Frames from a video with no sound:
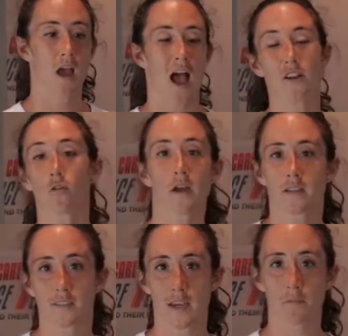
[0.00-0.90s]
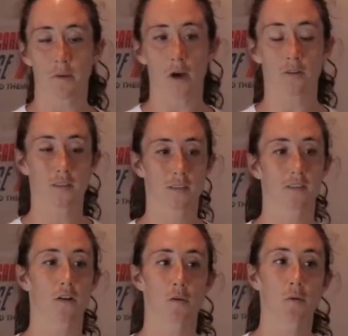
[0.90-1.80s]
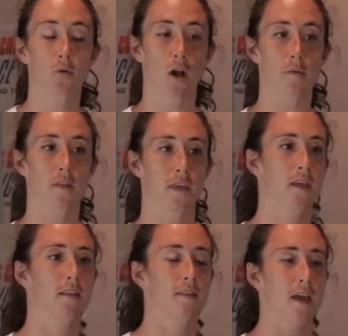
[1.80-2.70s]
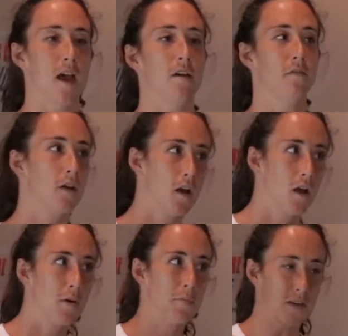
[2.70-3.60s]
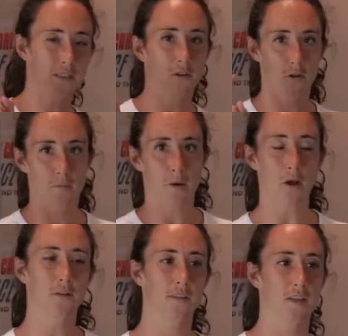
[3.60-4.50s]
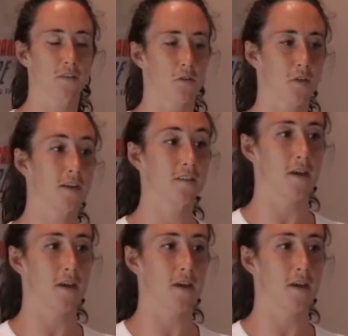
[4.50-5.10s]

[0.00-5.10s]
I don't like to say imbalanced because a lot of people come in thinking that they have muscular imbalances or things